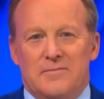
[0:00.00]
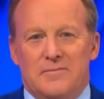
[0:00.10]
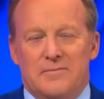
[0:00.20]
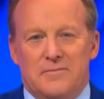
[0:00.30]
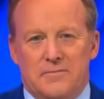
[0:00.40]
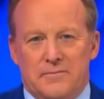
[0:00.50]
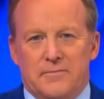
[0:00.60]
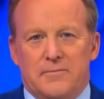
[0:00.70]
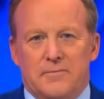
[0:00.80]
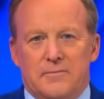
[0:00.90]

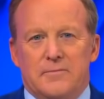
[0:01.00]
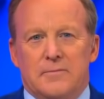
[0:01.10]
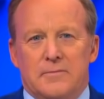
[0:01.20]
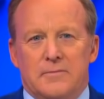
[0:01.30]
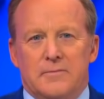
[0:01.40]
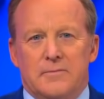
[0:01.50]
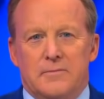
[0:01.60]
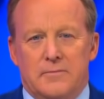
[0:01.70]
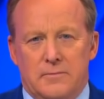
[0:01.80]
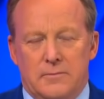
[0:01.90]

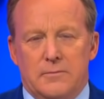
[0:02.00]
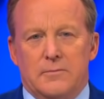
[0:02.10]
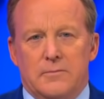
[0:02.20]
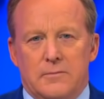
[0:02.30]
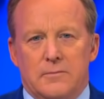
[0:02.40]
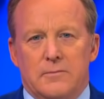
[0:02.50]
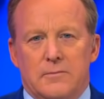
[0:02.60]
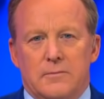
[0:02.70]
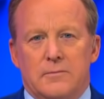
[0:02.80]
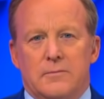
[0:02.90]

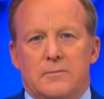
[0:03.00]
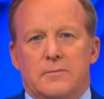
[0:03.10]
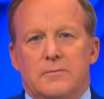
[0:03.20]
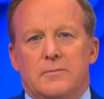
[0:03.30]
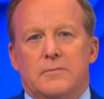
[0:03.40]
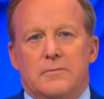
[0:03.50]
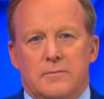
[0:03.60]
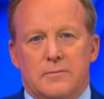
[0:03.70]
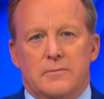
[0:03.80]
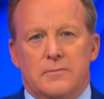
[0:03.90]

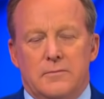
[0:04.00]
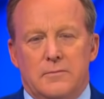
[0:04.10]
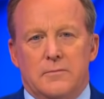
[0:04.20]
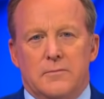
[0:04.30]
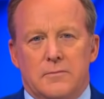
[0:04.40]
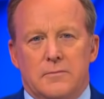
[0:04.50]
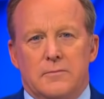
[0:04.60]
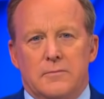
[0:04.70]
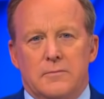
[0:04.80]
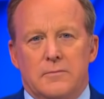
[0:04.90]

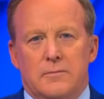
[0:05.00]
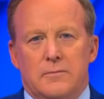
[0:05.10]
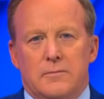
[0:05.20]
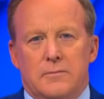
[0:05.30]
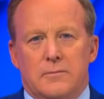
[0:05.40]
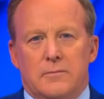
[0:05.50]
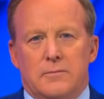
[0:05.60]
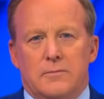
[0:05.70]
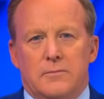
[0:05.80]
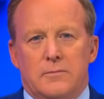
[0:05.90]

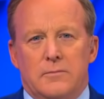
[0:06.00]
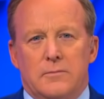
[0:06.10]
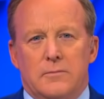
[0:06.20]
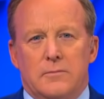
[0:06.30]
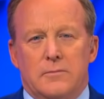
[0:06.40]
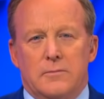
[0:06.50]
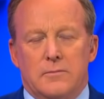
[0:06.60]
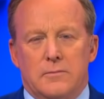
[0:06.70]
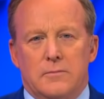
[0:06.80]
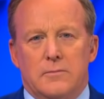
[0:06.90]

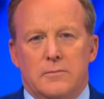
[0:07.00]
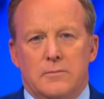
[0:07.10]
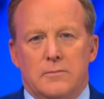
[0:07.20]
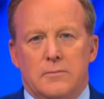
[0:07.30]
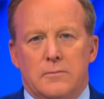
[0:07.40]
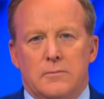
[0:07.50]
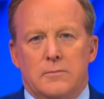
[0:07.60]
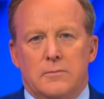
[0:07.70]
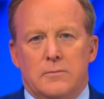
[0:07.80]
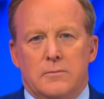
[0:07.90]
(silent)